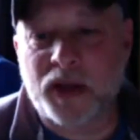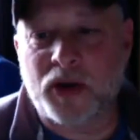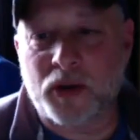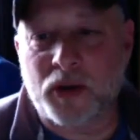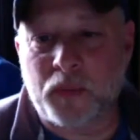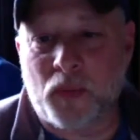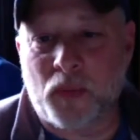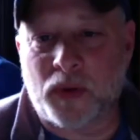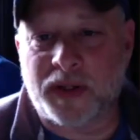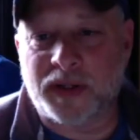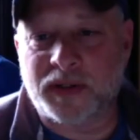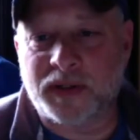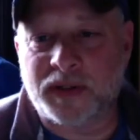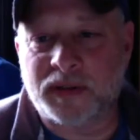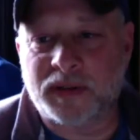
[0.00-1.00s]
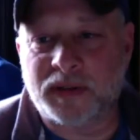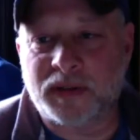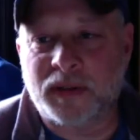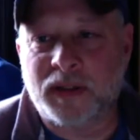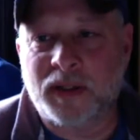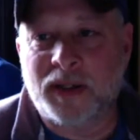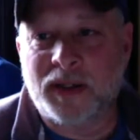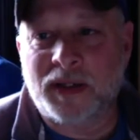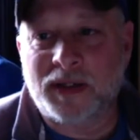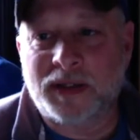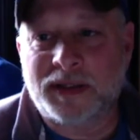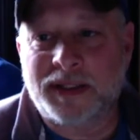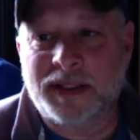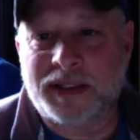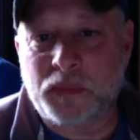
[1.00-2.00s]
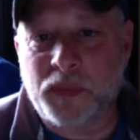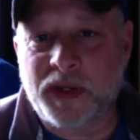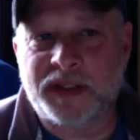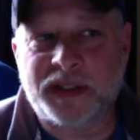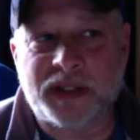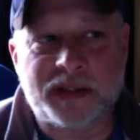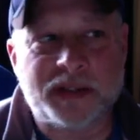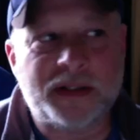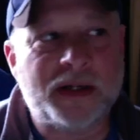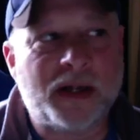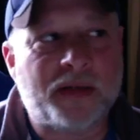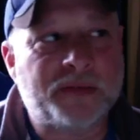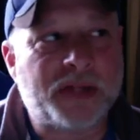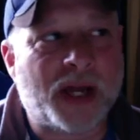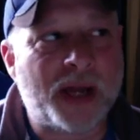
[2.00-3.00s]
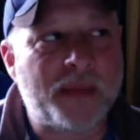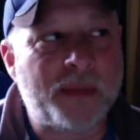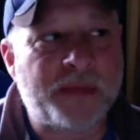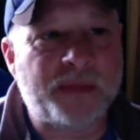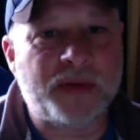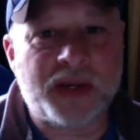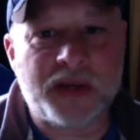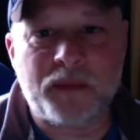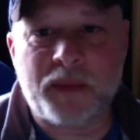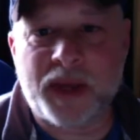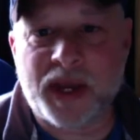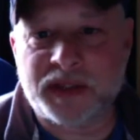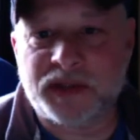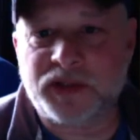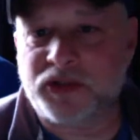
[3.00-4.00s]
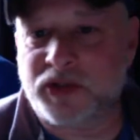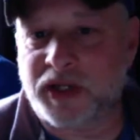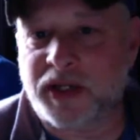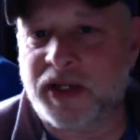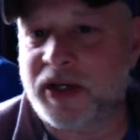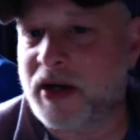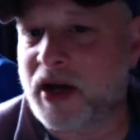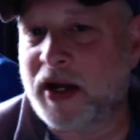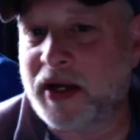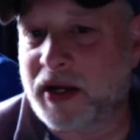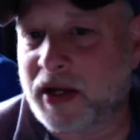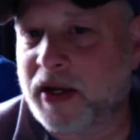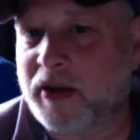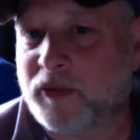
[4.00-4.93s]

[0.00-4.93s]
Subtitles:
Good point. 6 weeks isn't enough time. Even Kim Basinger needed 9.5